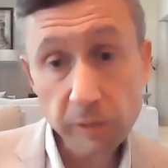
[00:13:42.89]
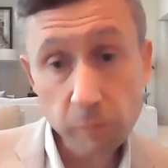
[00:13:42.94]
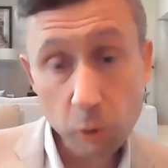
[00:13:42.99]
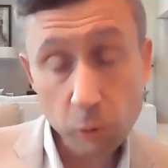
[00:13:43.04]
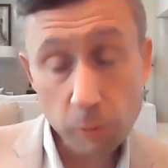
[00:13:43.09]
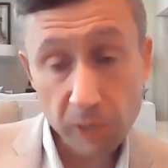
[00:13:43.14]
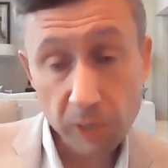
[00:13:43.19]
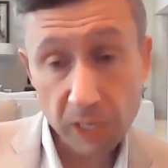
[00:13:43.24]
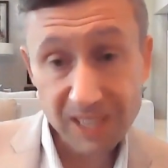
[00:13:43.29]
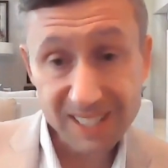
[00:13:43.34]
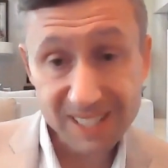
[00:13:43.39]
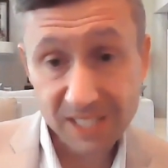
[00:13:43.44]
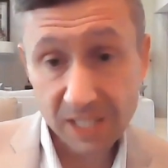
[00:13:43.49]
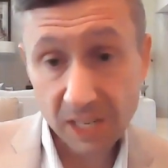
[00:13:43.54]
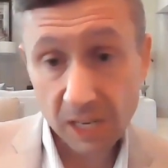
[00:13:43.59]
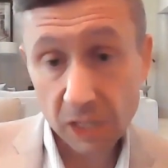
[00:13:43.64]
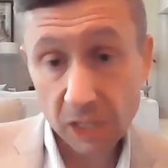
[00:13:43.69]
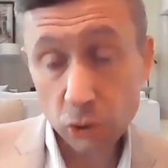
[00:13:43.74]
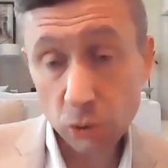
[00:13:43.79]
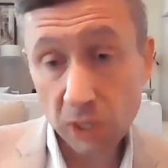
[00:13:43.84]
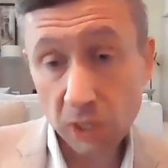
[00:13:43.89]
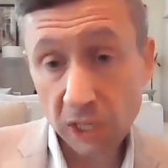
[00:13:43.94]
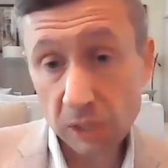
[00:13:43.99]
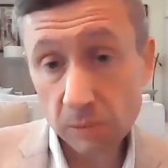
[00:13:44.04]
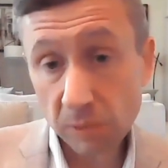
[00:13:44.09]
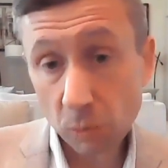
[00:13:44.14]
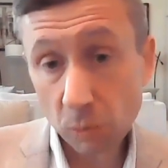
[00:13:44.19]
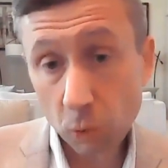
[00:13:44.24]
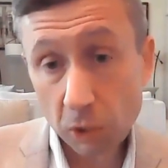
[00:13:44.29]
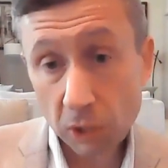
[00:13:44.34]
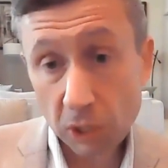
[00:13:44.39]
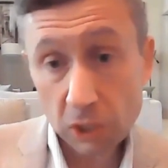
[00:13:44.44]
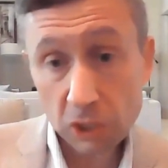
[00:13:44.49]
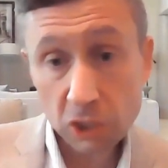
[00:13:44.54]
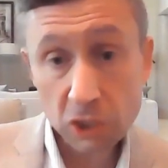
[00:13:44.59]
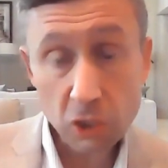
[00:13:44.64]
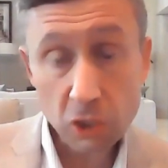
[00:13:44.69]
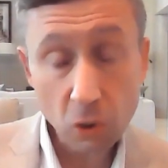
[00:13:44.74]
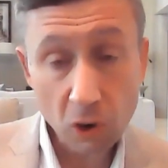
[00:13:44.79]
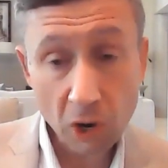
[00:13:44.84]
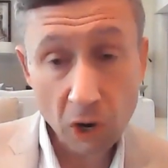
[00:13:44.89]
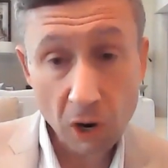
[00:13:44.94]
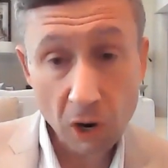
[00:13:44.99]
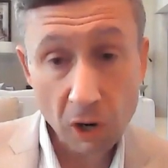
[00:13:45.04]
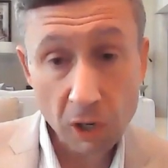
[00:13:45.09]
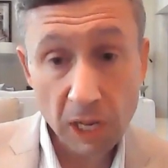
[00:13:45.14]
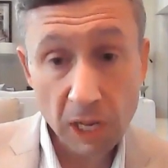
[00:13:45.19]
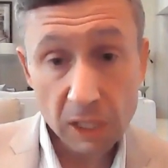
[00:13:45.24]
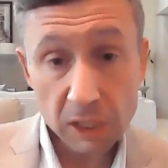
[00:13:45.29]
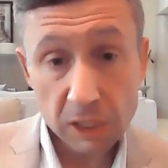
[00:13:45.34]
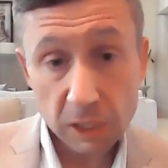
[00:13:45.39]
movement in this country has been working so hard